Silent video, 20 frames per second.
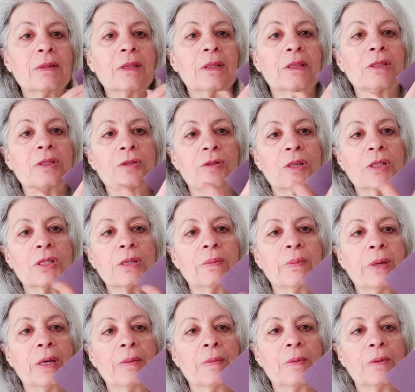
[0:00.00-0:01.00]
the construction
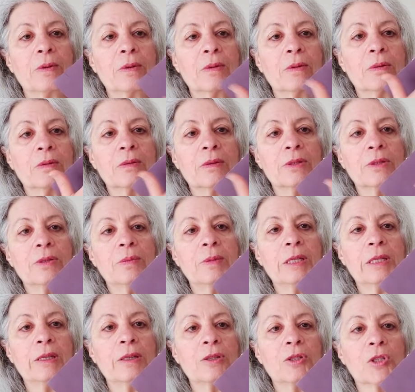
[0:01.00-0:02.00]
paper to
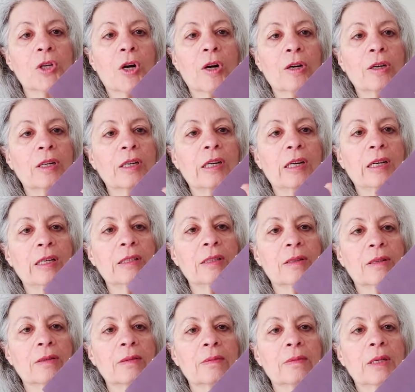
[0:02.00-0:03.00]
be a dark
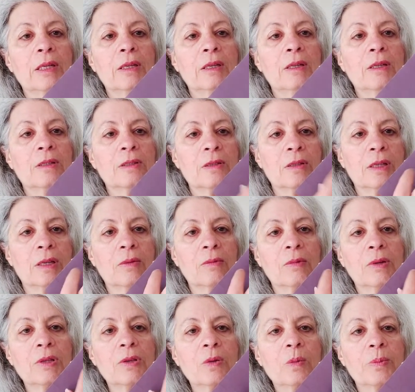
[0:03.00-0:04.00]
color so that
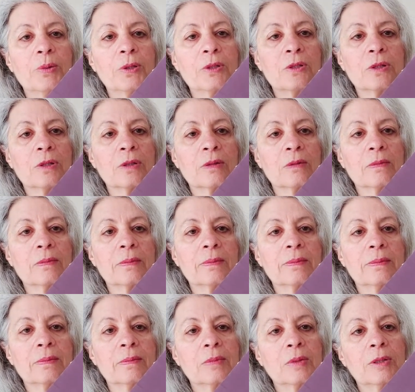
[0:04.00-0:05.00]
when you put your
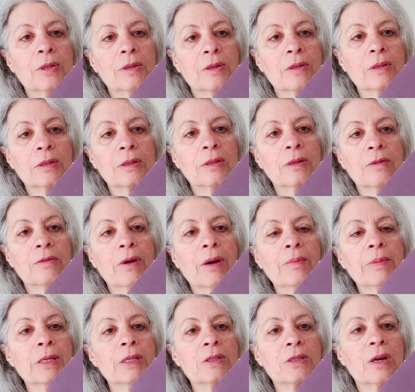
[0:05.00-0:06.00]

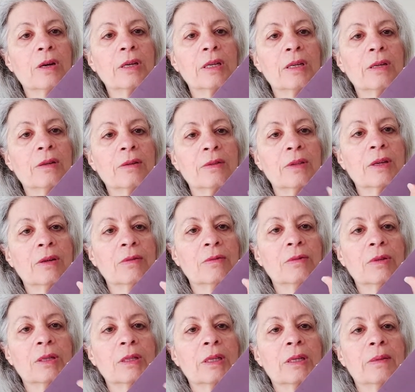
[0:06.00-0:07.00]
rubbings on here, they'll
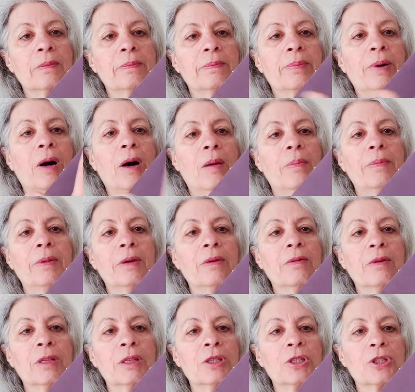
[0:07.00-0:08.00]
really pop, they'll
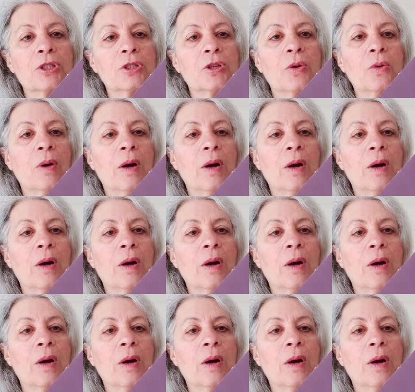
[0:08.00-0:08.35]
really show